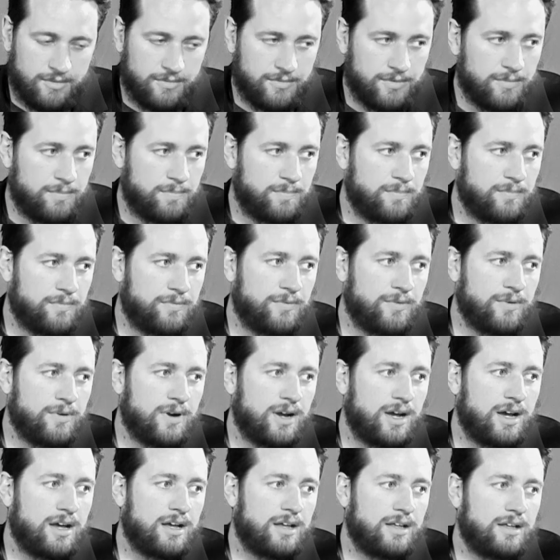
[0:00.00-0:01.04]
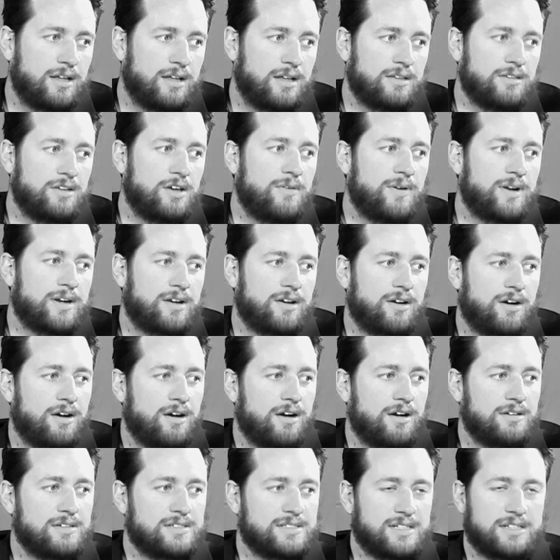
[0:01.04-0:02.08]
for low-end
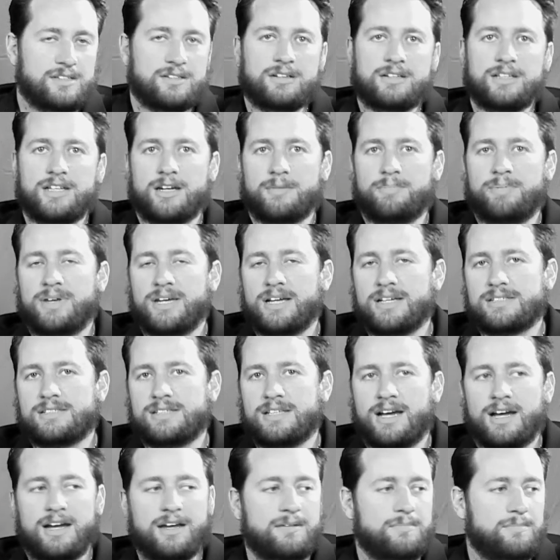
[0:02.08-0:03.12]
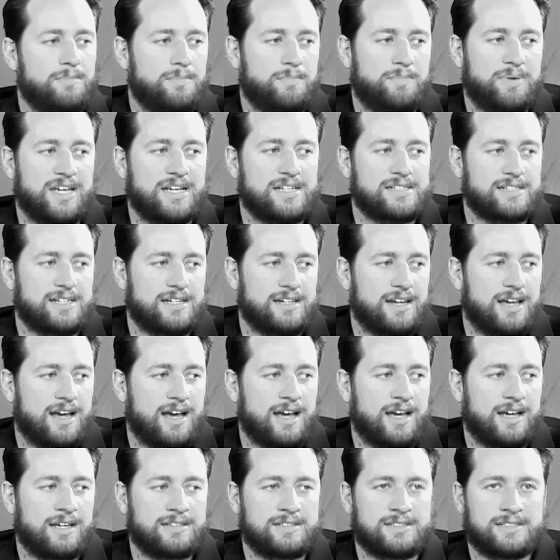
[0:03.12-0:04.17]
cards that look like PSA
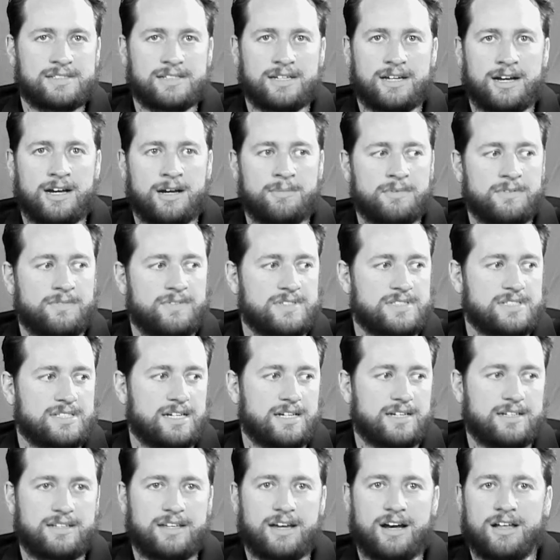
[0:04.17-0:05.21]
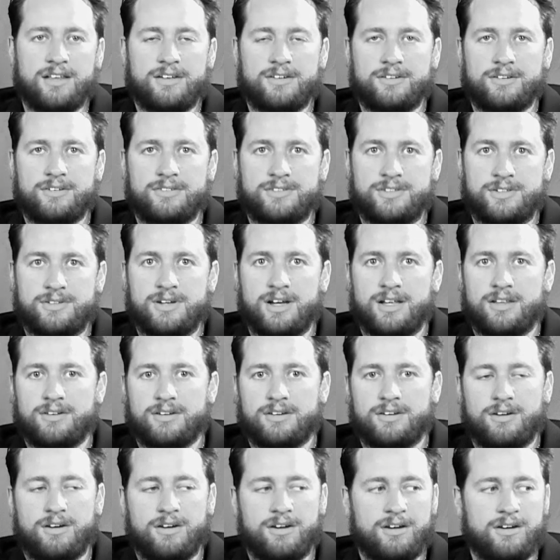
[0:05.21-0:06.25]
9s, if it's like $1 or $2
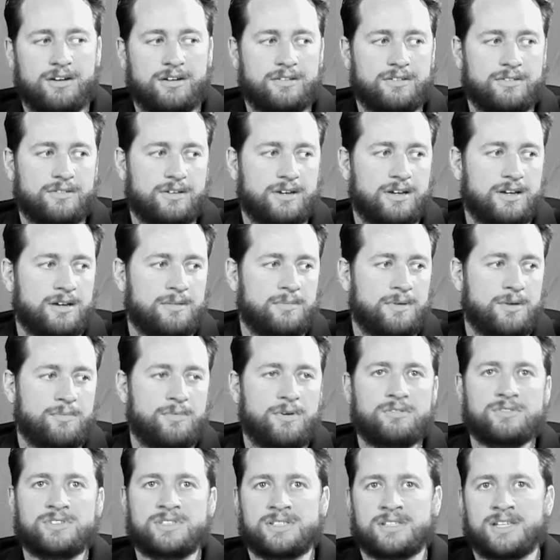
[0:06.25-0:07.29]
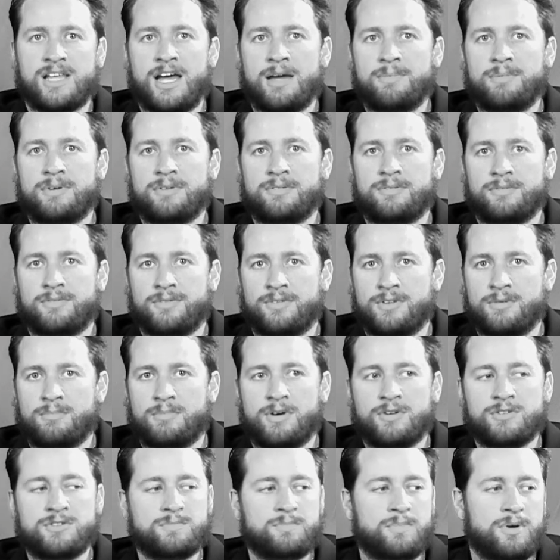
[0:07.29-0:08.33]
card, I won't slab it for the
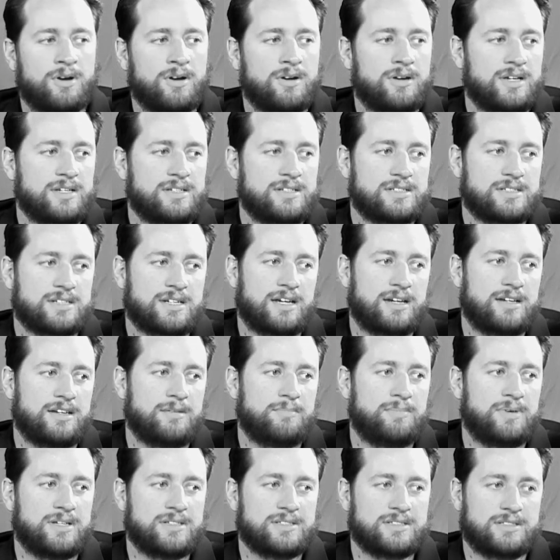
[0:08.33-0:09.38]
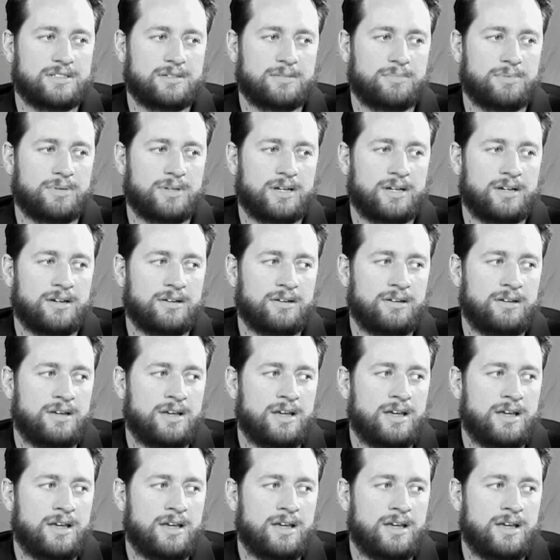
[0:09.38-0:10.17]
most part. It just kind of depends on the player.